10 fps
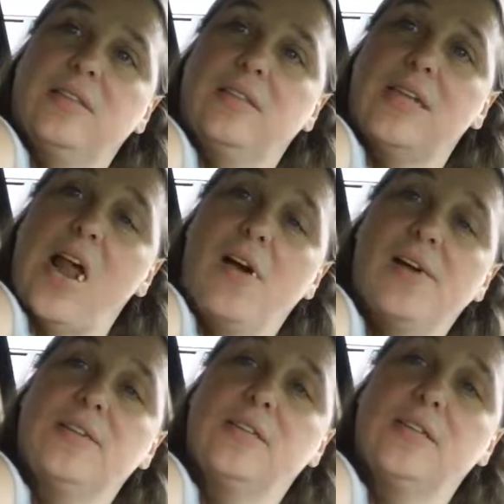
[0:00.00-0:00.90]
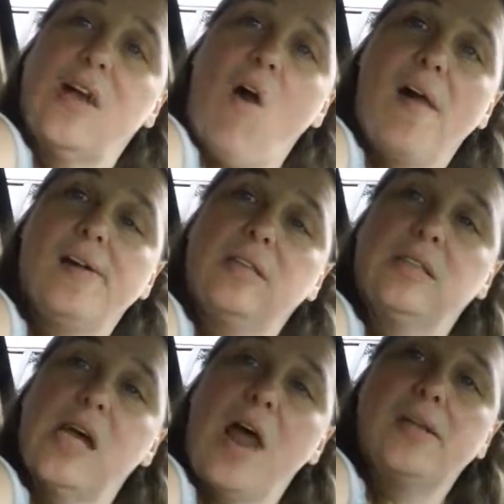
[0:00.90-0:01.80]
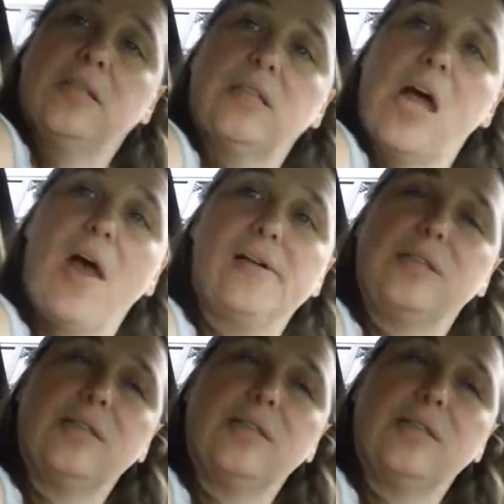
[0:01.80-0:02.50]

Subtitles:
Yes, he does, but if he wants to see a cat, he can just go in the house.